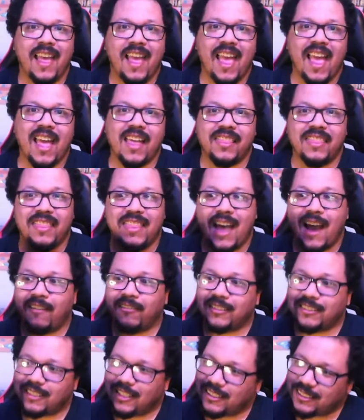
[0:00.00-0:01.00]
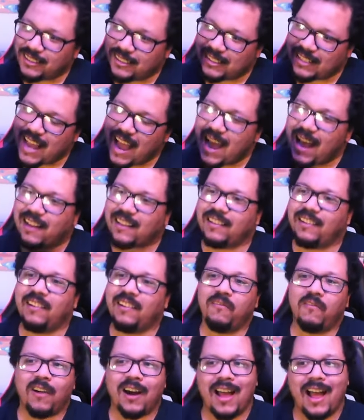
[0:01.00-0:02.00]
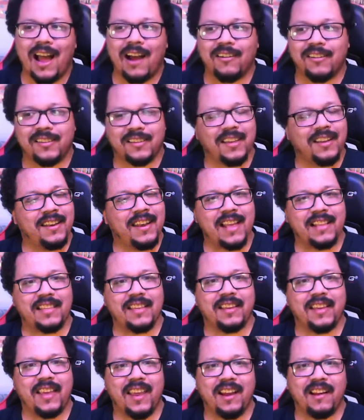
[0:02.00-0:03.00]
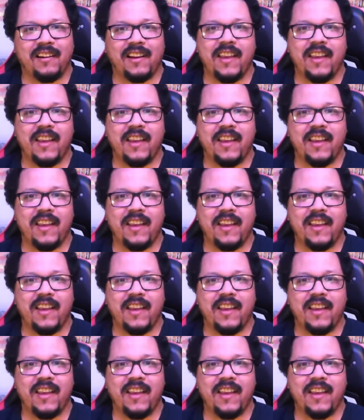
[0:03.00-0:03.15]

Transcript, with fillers: And that was exactly what I was connecting here.